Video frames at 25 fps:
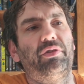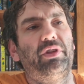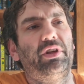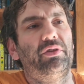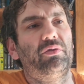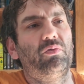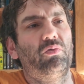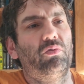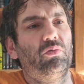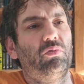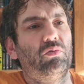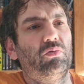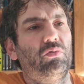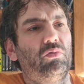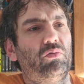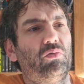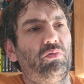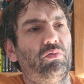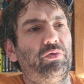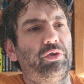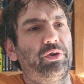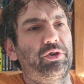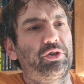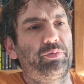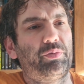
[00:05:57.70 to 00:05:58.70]
that
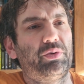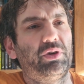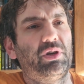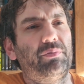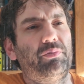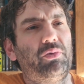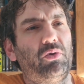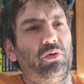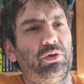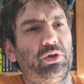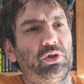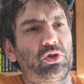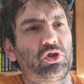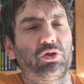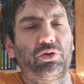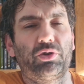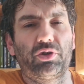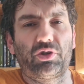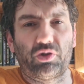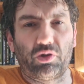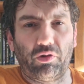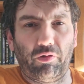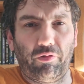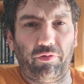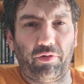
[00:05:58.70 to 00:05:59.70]
there's people
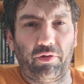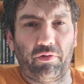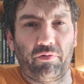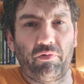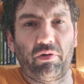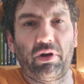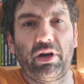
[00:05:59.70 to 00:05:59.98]
literally suffering